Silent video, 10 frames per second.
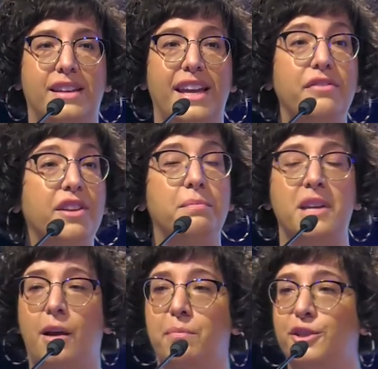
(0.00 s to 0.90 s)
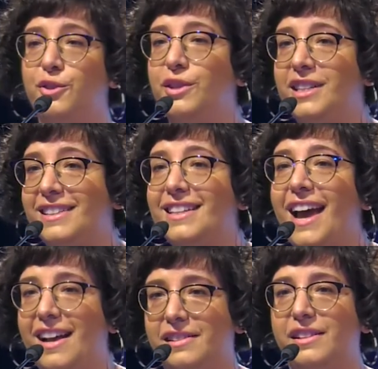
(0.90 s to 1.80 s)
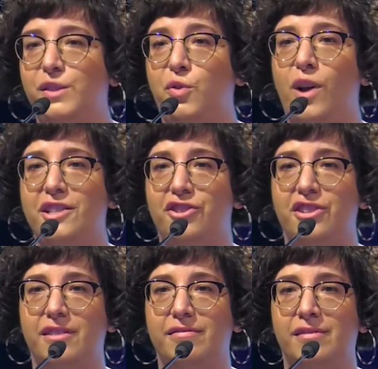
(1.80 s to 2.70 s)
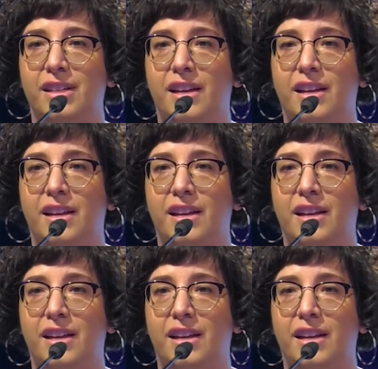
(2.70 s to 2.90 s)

gave him the opportunity to ask his question.